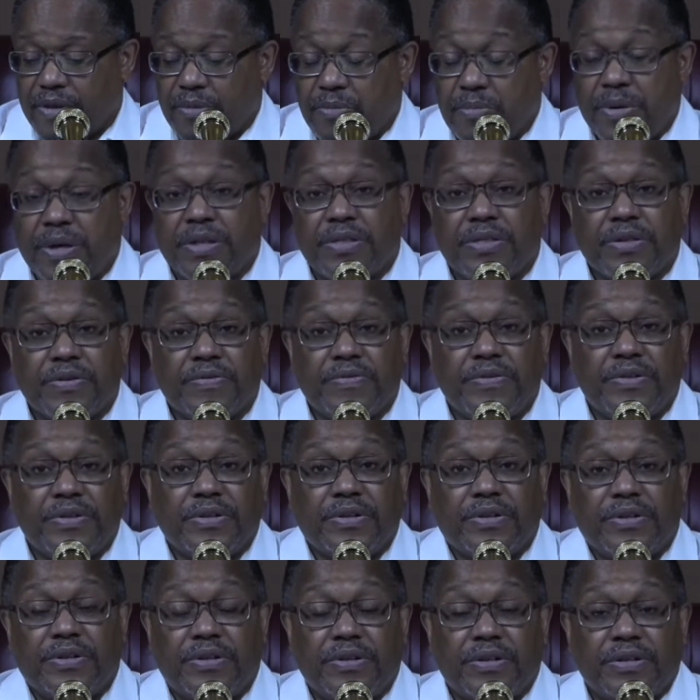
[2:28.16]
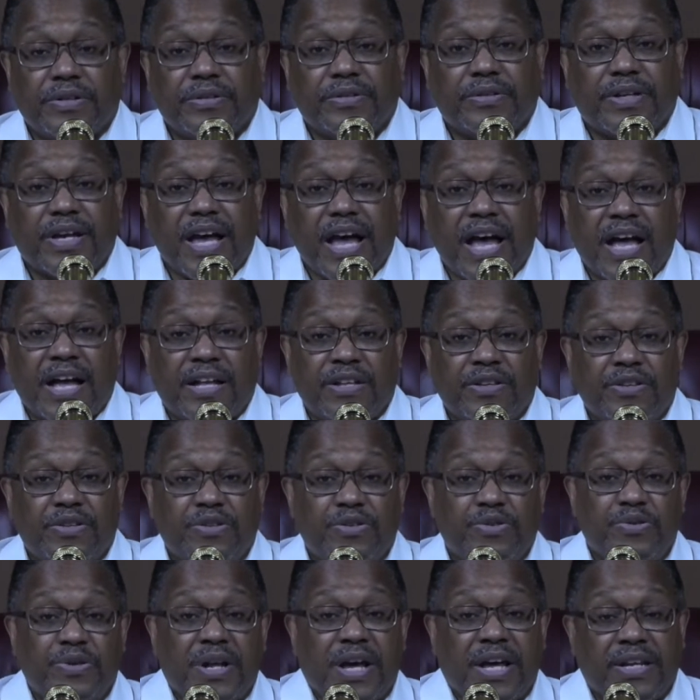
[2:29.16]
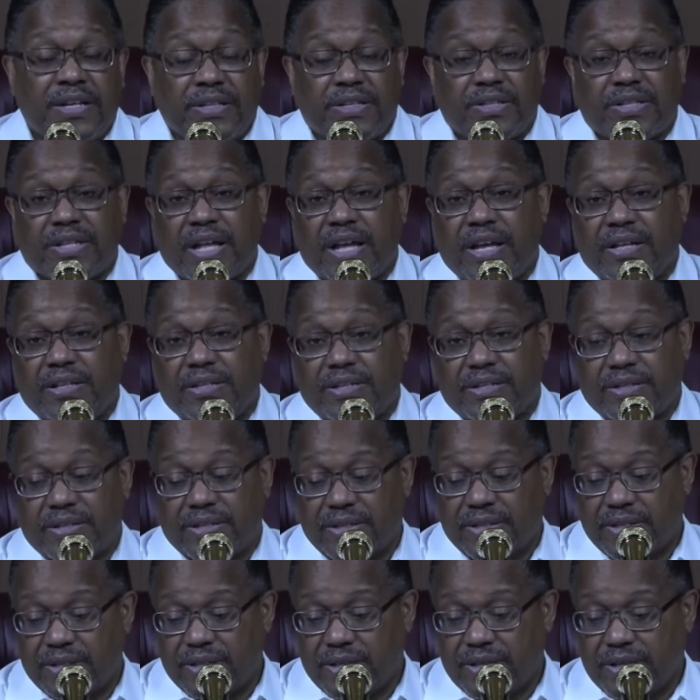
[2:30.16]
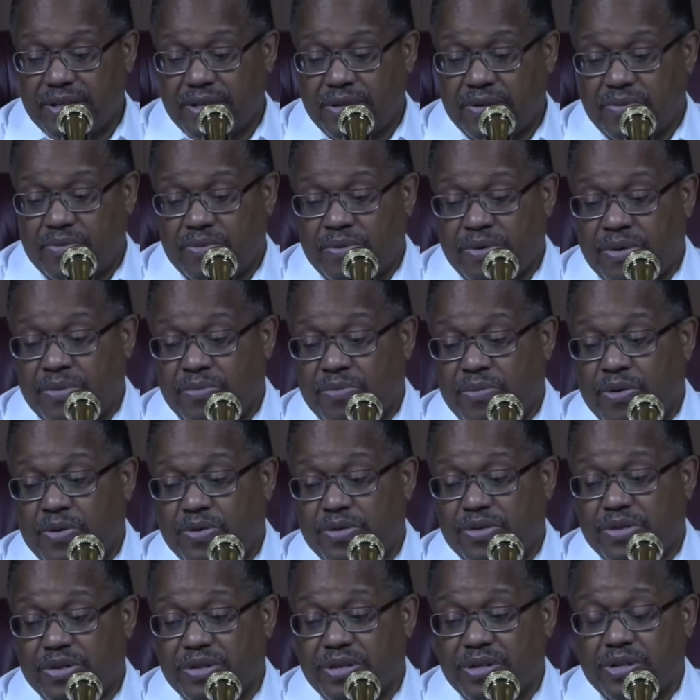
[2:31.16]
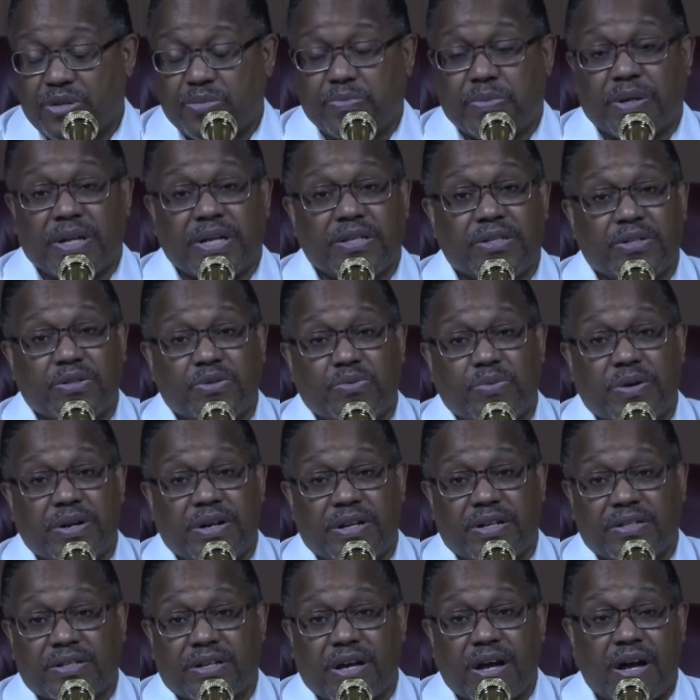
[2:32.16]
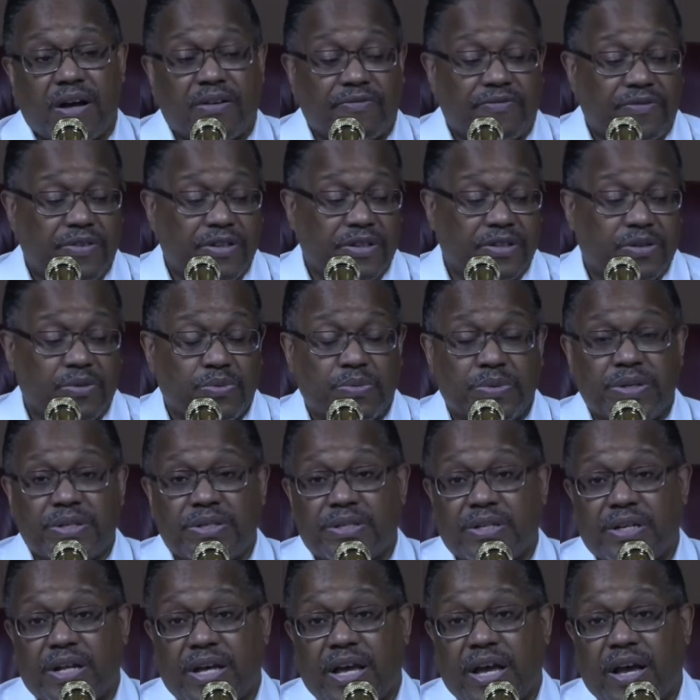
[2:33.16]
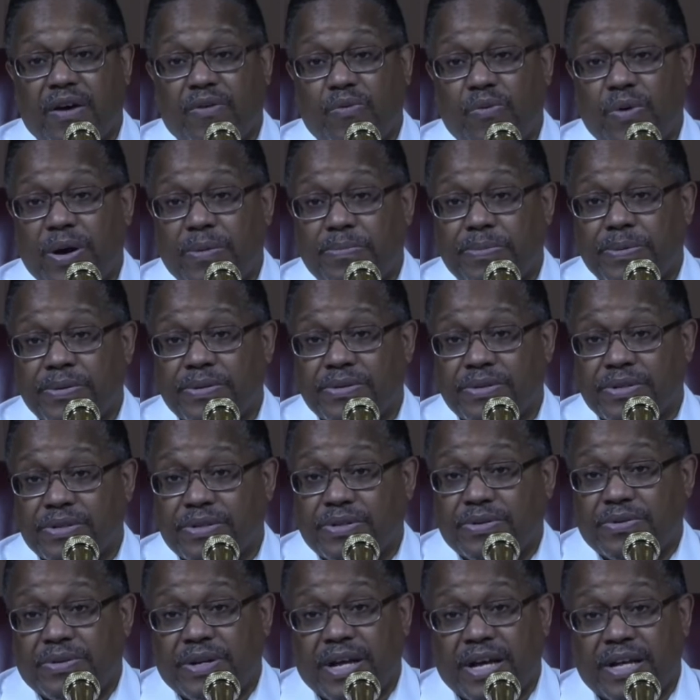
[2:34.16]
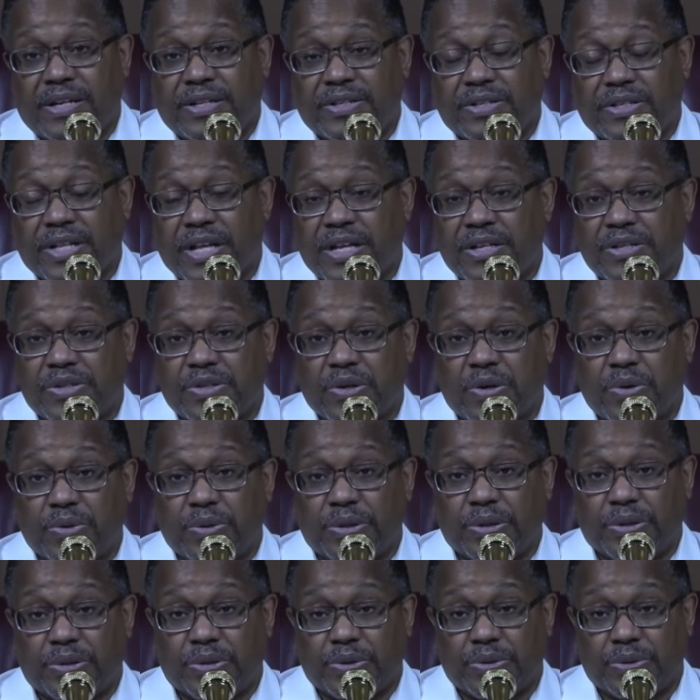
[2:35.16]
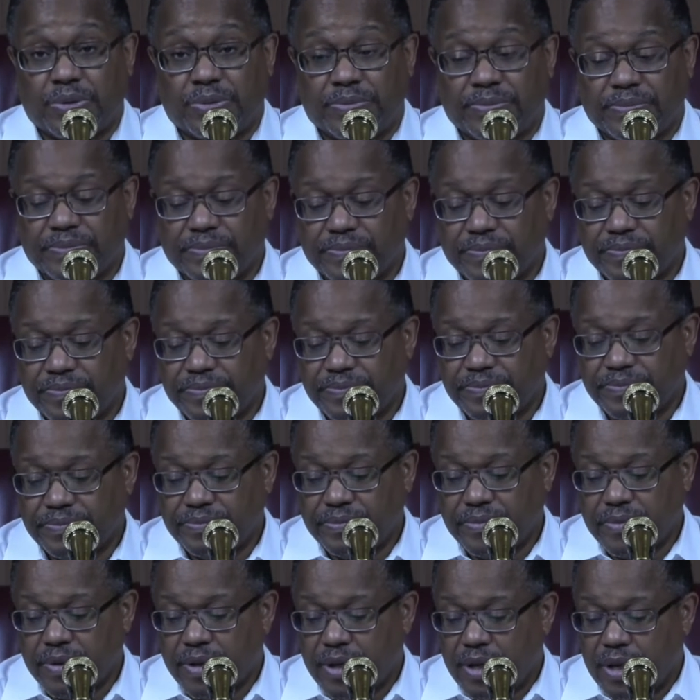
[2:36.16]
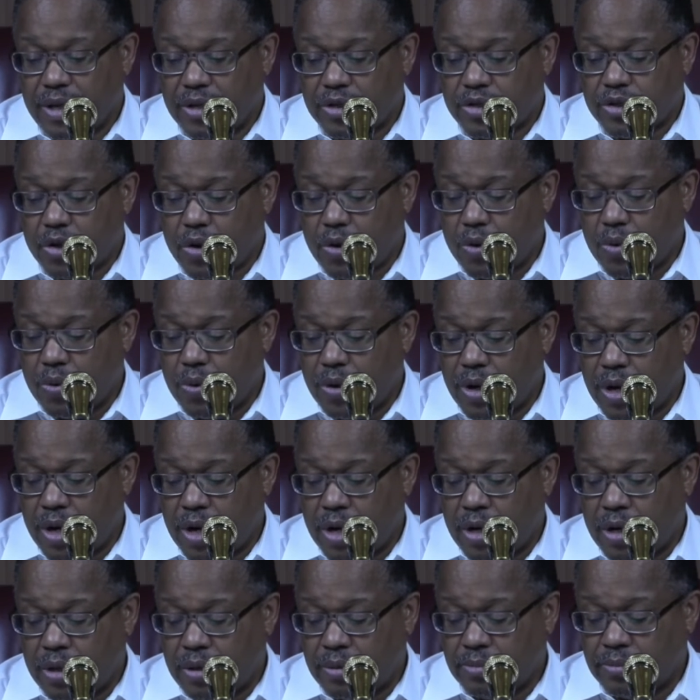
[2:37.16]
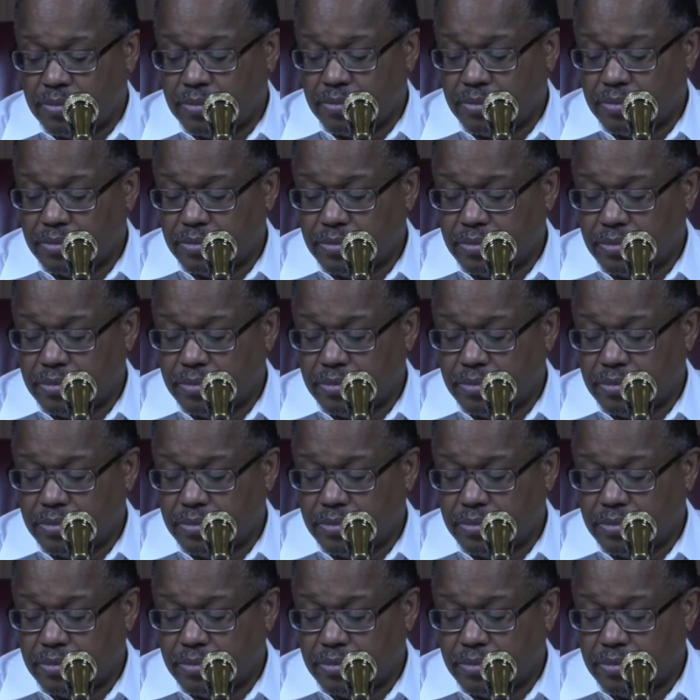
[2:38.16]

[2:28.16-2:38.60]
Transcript: the myth of the good, kind United States. When most of these places where there's conflict, the reason they have weapons is the United States sold it to them. So um,